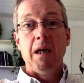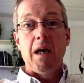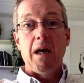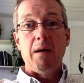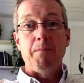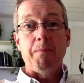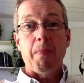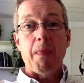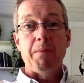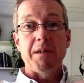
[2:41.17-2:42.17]
Um,
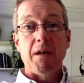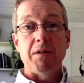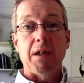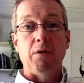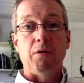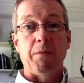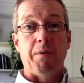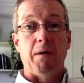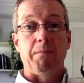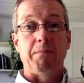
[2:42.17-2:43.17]
but don't ignore the
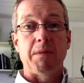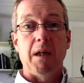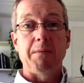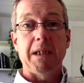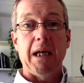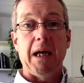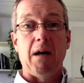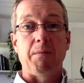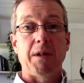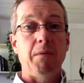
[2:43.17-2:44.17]
problem. Try to get
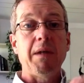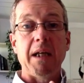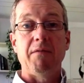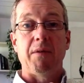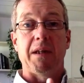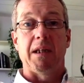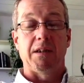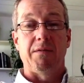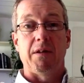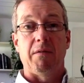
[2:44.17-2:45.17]
help. Don't live with this
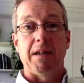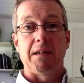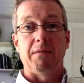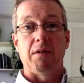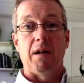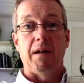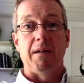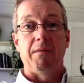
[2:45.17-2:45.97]
for the rest of your life.